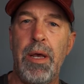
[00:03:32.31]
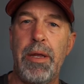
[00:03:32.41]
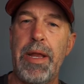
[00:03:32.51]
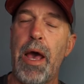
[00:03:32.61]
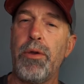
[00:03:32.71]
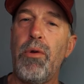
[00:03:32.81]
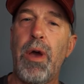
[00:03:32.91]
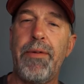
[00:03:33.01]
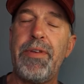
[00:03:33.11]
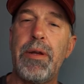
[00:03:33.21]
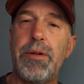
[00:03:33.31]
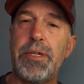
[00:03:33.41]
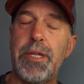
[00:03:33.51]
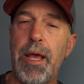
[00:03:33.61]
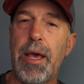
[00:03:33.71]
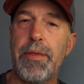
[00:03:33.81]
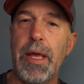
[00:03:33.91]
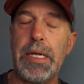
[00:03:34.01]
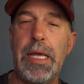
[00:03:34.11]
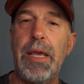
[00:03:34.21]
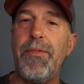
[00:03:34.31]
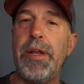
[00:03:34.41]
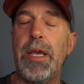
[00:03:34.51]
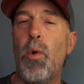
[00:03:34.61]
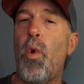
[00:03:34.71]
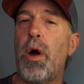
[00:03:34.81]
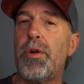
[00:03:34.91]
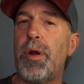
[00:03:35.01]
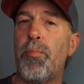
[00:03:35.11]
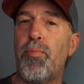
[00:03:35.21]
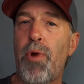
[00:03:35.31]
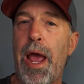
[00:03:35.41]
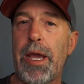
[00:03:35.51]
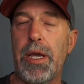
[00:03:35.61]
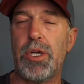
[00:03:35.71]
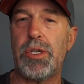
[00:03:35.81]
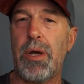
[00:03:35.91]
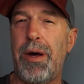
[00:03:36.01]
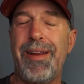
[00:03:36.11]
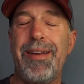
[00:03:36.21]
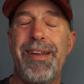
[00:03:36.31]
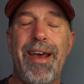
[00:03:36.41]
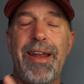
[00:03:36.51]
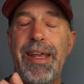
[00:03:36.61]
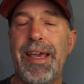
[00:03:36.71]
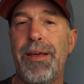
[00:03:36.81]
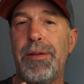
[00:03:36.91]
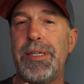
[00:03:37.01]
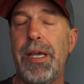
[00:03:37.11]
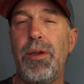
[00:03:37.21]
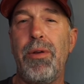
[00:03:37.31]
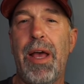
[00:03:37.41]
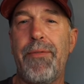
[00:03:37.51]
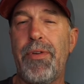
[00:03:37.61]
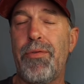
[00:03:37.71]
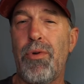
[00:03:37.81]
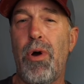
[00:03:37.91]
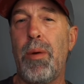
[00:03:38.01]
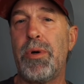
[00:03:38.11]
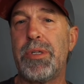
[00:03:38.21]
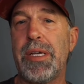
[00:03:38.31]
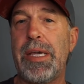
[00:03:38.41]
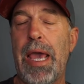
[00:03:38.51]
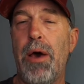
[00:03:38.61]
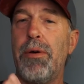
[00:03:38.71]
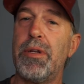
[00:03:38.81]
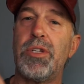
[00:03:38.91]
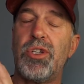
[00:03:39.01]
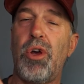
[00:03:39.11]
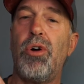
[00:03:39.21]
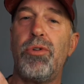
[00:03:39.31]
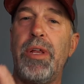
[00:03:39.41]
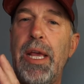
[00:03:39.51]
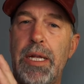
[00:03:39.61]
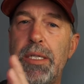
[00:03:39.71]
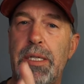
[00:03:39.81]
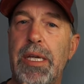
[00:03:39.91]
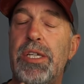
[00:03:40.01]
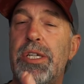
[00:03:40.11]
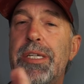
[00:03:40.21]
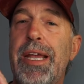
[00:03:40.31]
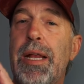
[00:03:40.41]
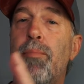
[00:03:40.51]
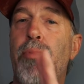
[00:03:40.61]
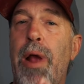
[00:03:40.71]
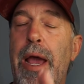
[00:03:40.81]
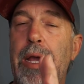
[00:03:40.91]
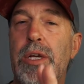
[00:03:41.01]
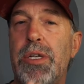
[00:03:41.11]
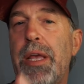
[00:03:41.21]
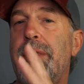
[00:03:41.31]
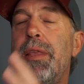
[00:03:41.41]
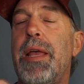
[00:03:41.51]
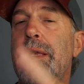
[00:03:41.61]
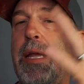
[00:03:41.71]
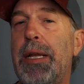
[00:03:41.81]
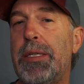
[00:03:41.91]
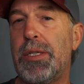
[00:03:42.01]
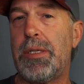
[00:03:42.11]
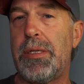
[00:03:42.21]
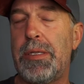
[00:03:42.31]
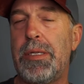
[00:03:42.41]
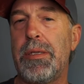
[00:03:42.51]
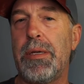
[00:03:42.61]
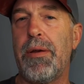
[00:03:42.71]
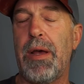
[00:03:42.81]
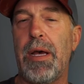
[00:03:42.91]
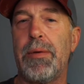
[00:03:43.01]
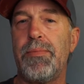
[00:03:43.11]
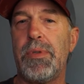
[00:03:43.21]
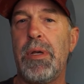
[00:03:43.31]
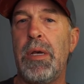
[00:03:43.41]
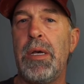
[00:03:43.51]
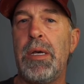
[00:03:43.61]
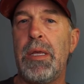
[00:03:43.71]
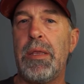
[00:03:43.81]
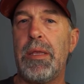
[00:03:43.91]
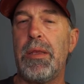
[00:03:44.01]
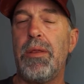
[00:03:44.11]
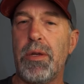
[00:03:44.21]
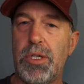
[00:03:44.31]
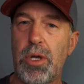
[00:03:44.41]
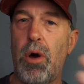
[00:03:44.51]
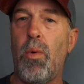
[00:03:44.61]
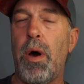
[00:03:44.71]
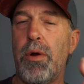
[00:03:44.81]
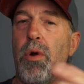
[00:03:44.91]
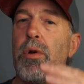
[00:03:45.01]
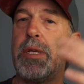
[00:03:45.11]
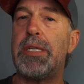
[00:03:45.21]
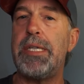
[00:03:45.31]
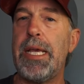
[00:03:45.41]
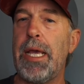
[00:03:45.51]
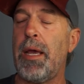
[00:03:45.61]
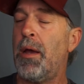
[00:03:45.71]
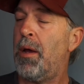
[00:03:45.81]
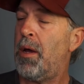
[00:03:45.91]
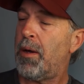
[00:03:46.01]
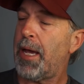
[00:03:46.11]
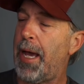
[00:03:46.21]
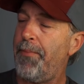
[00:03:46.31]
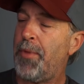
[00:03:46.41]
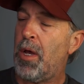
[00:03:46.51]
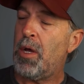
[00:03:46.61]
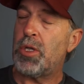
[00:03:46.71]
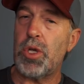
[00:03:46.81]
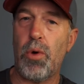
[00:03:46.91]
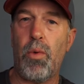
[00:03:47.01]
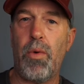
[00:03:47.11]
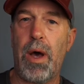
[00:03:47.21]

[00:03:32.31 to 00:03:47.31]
Now you have to understand that even to get water to brackish on a 90-gallon tank, you'd have to throw almost a gallon of salt in to just get it brackish and then get it to the salt water or the sea. Okay, so